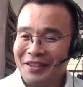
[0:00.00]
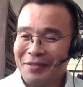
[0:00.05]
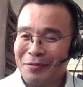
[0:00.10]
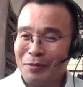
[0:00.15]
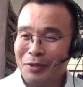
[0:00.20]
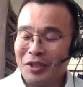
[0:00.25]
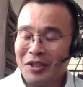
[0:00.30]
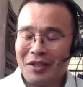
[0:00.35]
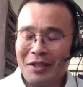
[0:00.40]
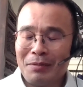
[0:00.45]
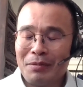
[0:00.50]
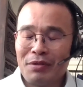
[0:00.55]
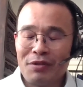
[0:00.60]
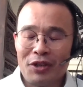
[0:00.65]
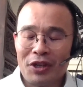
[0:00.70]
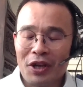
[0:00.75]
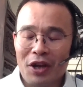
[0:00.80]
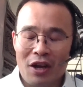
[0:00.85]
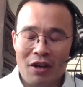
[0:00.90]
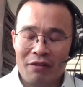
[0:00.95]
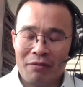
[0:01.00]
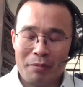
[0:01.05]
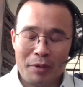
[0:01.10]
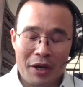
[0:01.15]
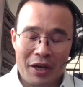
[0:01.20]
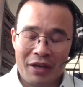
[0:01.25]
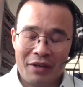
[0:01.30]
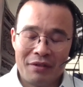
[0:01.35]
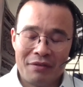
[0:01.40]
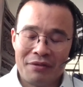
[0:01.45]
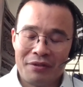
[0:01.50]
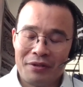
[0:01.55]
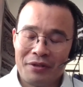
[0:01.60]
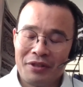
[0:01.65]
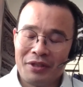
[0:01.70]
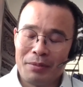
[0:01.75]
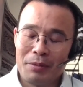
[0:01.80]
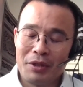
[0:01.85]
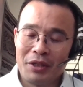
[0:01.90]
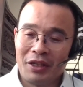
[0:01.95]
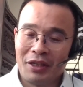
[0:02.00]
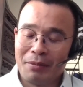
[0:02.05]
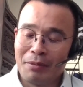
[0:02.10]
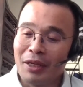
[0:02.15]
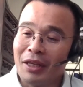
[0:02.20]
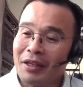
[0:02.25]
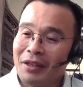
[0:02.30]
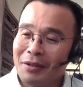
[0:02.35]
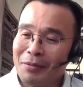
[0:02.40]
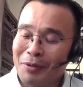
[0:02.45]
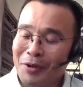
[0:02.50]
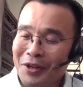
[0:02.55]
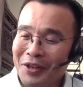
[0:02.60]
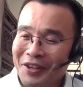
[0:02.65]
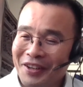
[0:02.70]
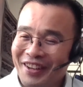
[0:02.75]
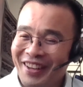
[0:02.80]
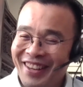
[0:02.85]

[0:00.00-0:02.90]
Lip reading: which seems very off-brand for someone like me, but